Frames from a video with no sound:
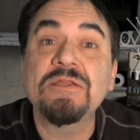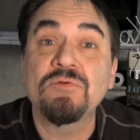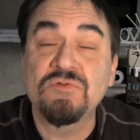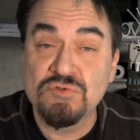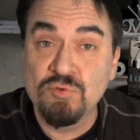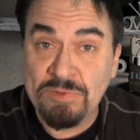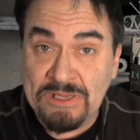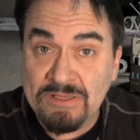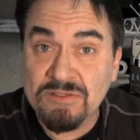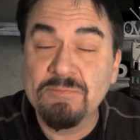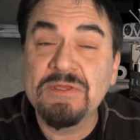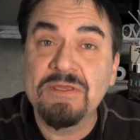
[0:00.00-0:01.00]
And you do
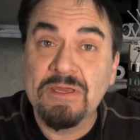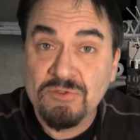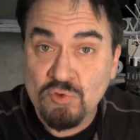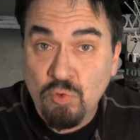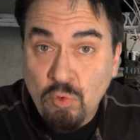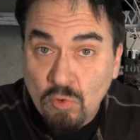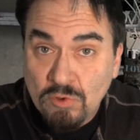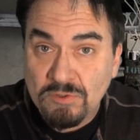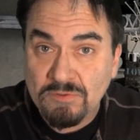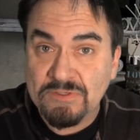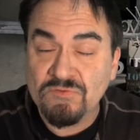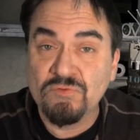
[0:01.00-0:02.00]
pay them again
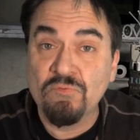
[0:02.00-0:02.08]
quarterly.